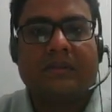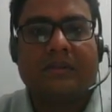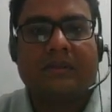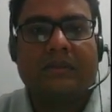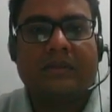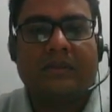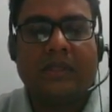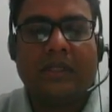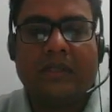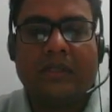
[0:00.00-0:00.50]

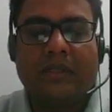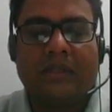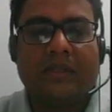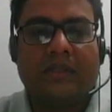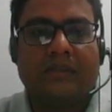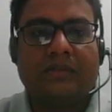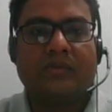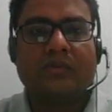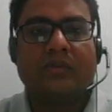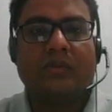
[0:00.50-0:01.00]
Then it
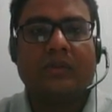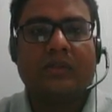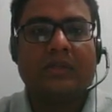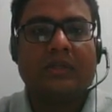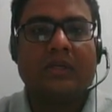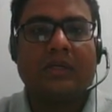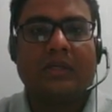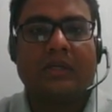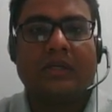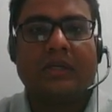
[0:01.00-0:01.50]
is told,
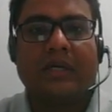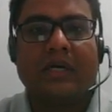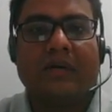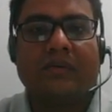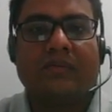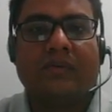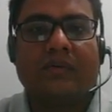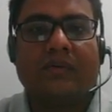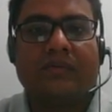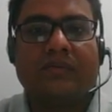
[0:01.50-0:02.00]
a
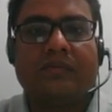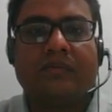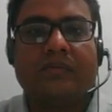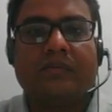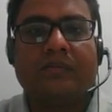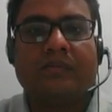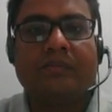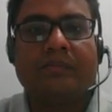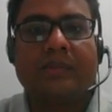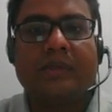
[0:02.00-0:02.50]
graph
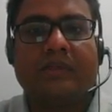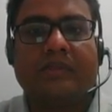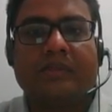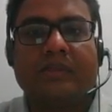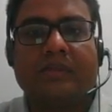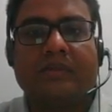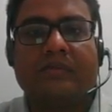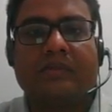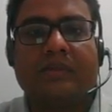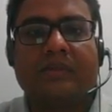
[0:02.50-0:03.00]
of
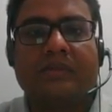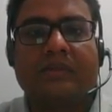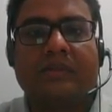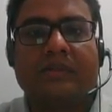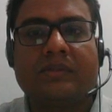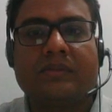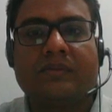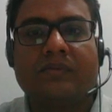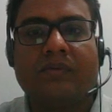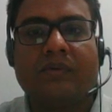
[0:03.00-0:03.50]
pressure
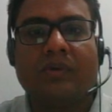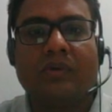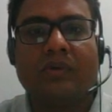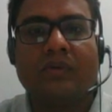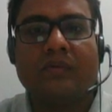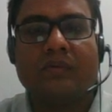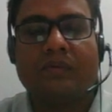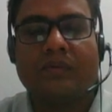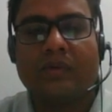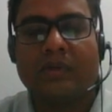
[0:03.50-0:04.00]
versus
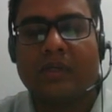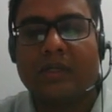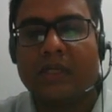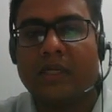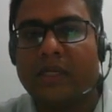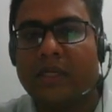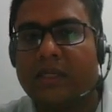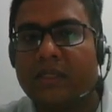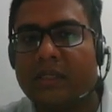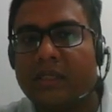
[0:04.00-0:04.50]
volume for an
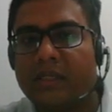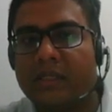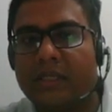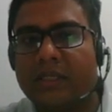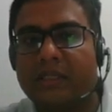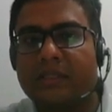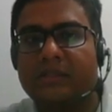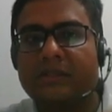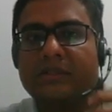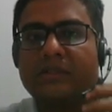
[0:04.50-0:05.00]
ideal
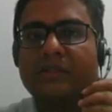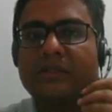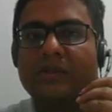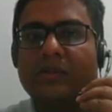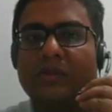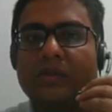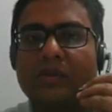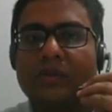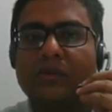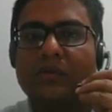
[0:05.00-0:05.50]
gas
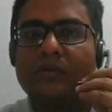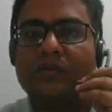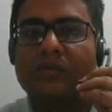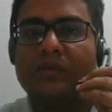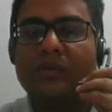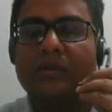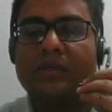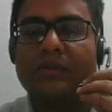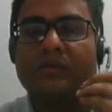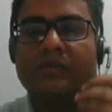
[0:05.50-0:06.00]

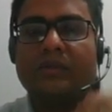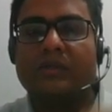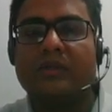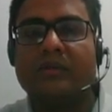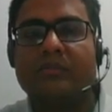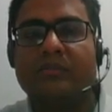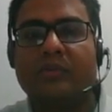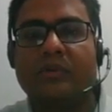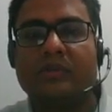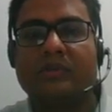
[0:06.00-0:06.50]
for
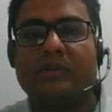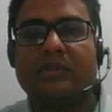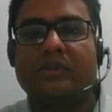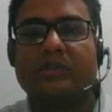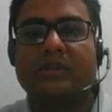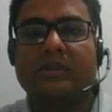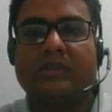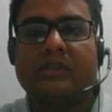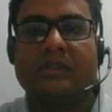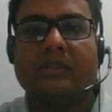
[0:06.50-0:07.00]
different
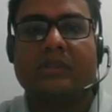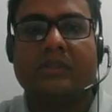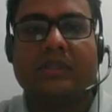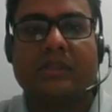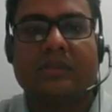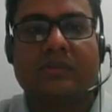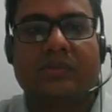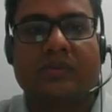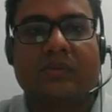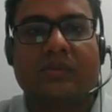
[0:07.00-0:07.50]
processes is
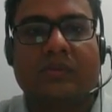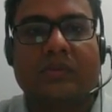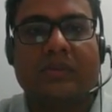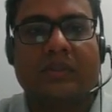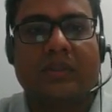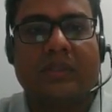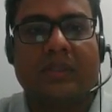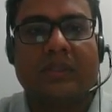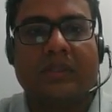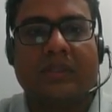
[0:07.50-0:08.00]
as shown.
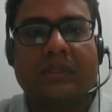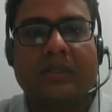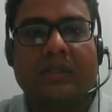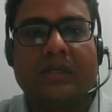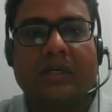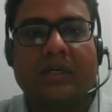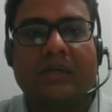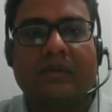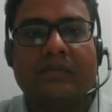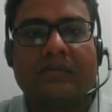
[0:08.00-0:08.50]
In the
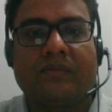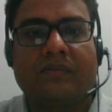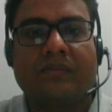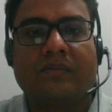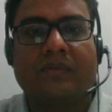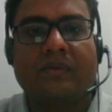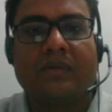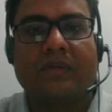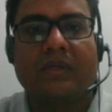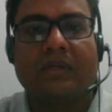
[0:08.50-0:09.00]

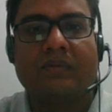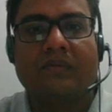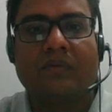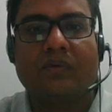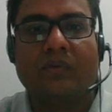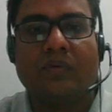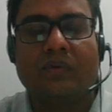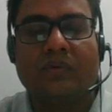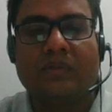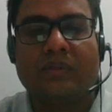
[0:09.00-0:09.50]
graph, curve
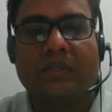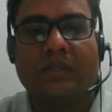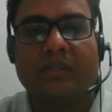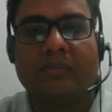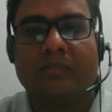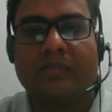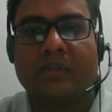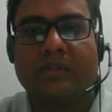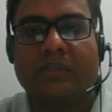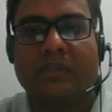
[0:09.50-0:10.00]
OC
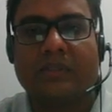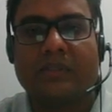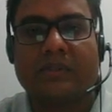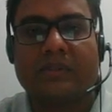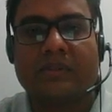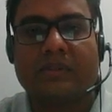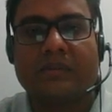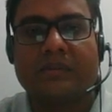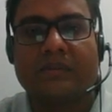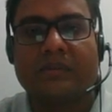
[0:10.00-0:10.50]

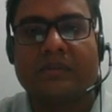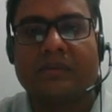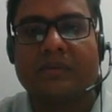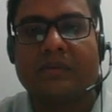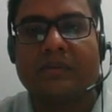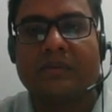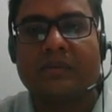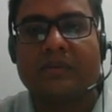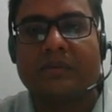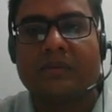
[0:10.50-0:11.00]
represents,
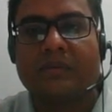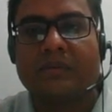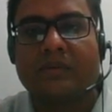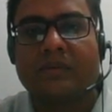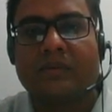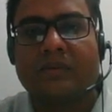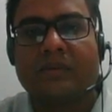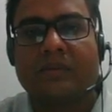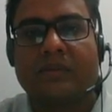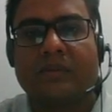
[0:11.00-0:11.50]

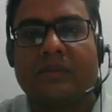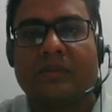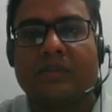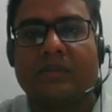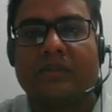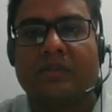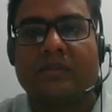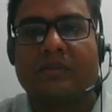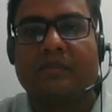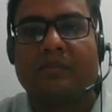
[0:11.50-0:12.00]
this
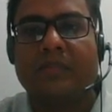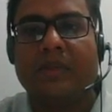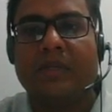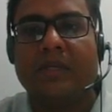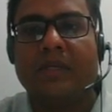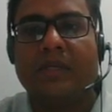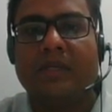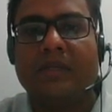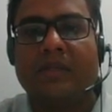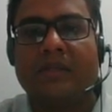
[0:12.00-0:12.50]
is
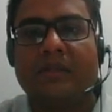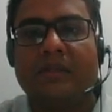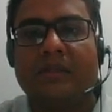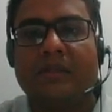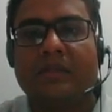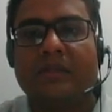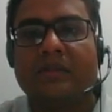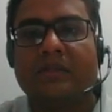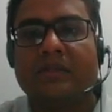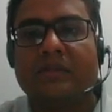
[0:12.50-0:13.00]
P,
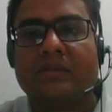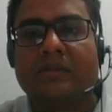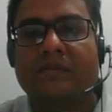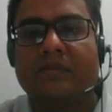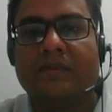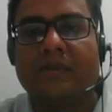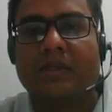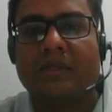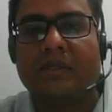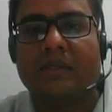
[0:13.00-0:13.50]
this is
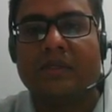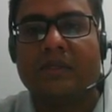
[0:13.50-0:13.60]
V,